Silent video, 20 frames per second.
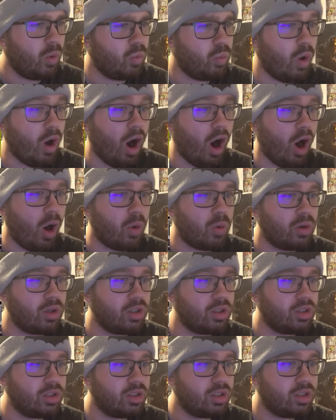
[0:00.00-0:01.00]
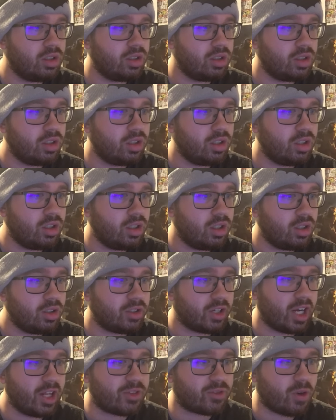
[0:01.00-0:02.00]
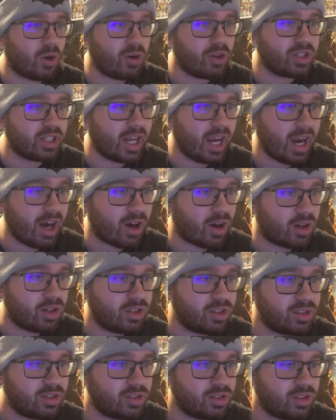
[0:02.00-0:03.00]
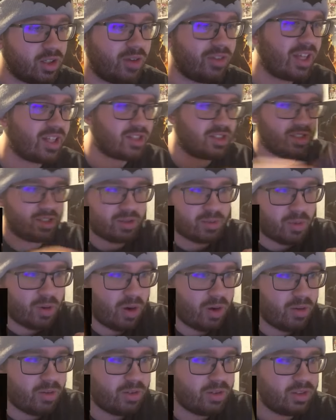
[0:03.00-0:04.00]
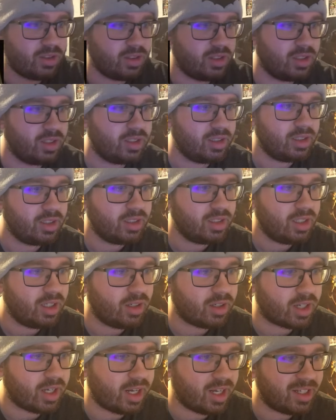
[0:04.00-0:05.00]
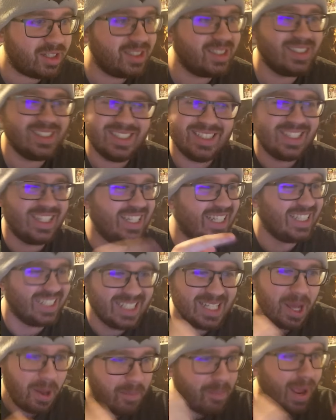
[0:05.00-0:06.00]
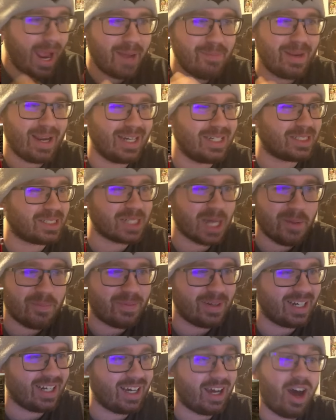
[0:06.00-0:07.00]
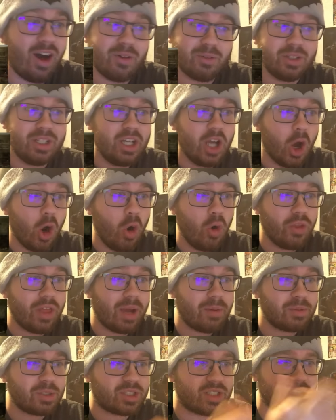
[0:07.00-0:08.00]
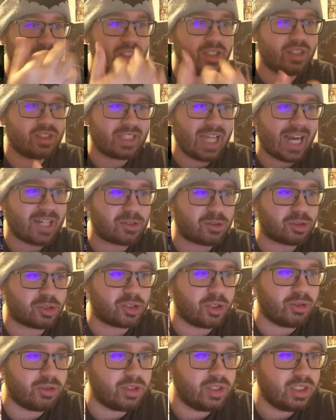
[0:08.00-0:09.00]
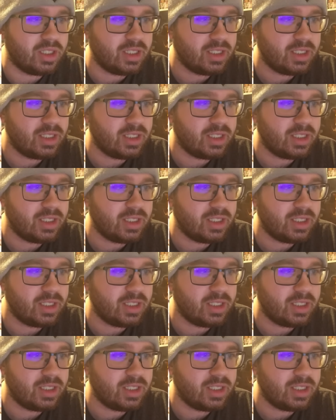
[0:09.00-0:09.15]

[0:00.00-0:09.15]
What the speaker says: Whoa. They're getting thrown in the air. Oh, that's the throw. Okay. Batman jumping up. Ooh, that was the tactical suit.